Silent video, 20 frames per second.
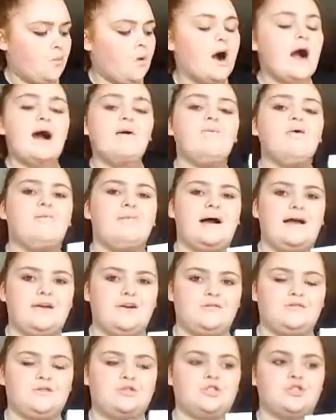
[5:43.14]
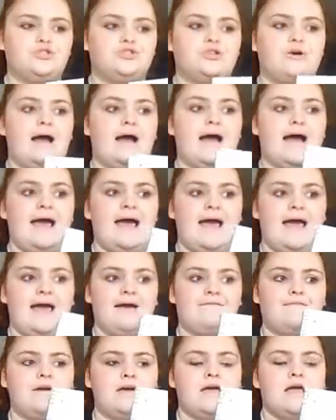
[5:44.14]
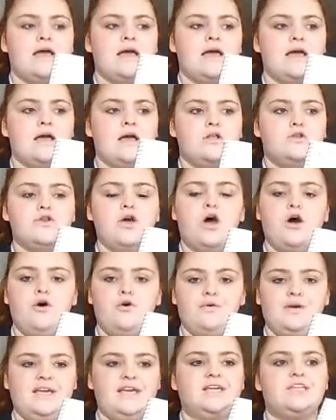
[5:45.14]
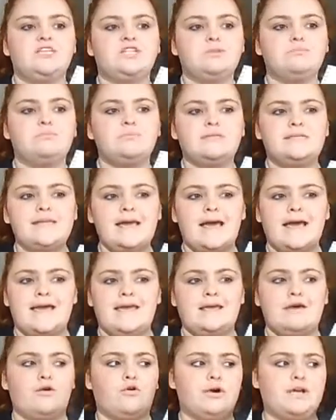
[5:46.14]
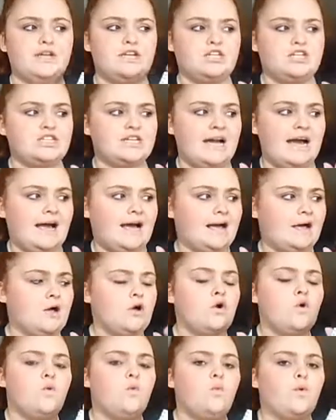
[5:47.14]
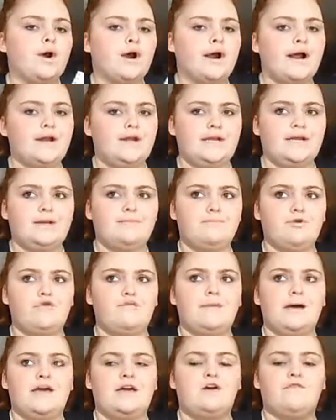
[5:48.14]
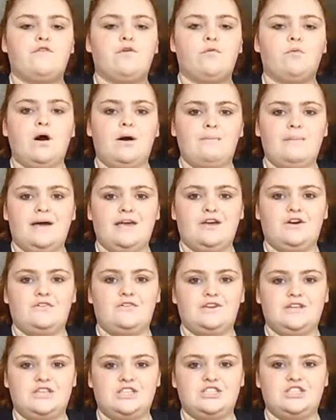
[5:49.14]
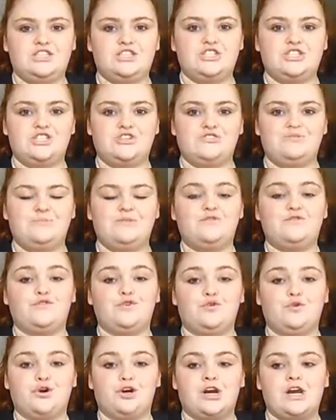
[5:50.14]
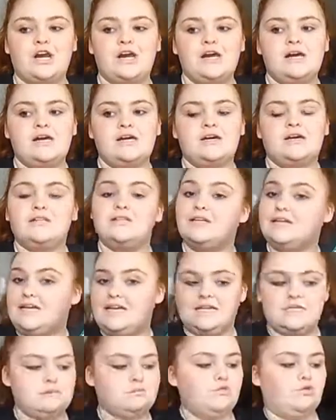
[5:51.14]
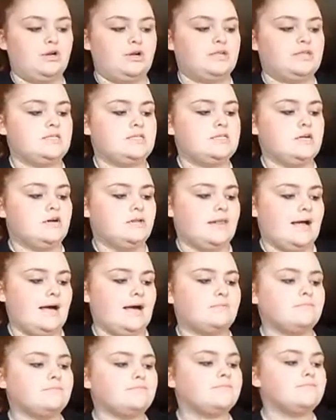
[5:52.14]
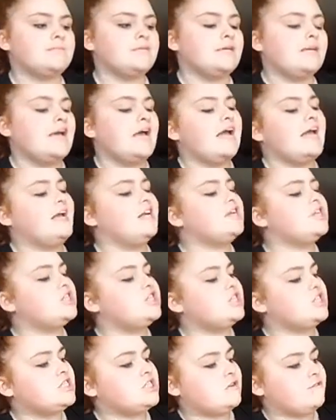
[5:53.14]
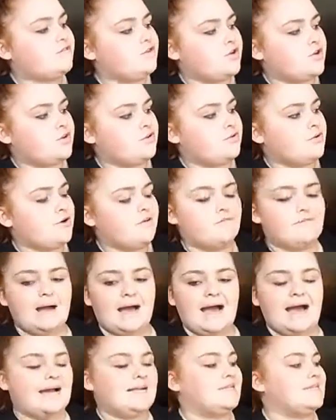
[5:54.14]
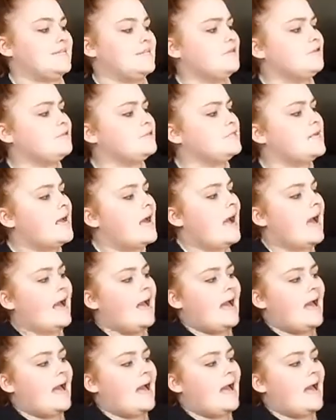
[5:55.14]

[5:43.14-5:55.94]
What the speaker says: what I want my elf to do, so I know each day or each night where I need to move my elf or what my elf needs to do before the next morning. So like, here's just a few of my ideas.